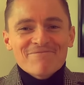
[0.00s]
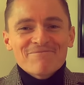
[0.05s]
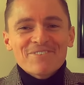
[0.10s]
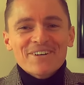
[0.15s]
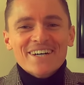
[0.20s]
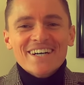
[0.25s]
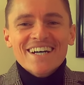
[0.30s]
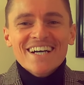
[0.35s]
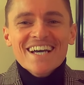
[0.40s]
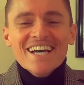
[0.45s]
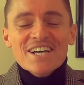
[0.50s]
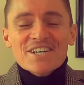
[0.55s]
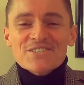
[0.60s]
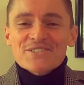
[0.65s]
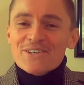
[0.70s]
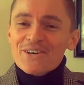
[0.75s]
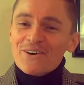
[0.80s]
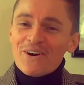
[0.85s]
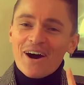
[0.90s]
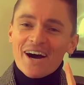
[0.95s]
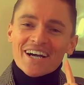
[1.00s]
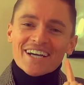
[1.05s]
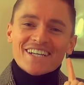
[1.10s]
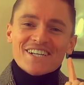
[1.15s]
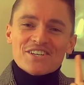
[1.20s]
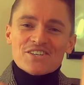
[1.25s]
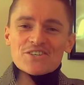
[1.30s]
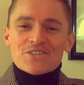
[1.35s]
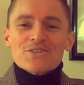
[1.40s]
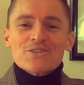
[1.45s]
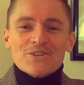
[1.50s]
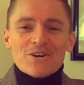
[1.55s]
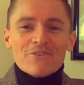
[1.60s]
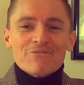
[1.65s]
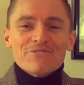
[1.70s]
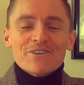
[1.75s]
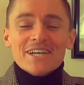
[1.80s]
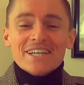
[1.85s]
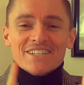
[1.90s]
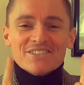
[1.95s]
But so I'm going to shoot
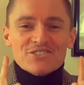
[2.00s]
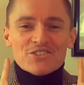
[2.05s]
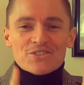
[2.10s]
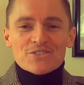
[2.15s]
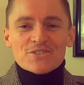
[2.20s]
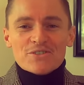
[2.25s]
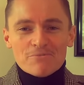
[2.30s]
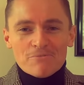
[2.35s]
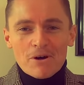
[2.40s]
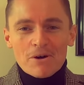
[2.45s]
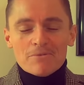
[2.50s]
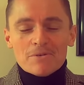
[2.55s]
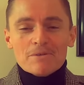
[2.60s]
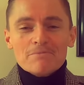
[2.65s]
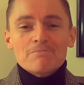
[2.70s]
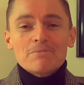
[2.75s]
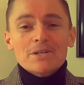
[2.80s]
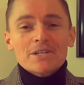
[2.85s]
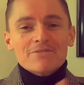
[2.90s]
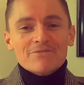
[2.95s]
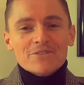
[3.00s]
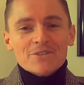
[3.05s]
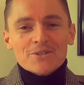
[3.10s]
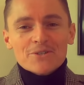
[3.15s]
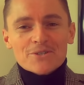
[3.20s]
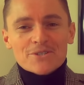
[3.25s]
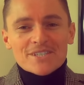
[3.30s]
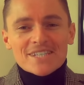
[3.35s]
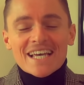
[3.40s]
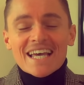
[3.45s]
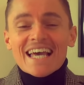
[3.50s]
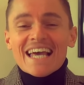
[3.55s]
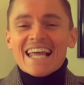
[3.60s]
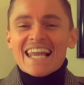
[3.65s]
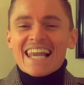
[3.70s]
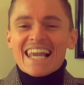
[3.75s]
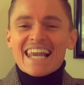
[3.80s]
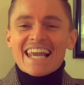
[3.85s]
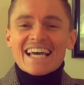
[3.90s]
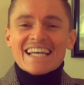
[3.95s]
off in just a moment. But of course,
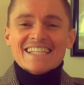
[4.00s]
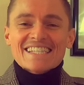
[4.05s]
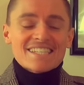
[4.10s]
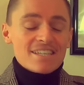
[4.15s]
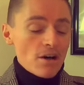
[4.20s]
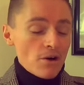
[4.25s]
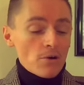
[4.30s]
let's.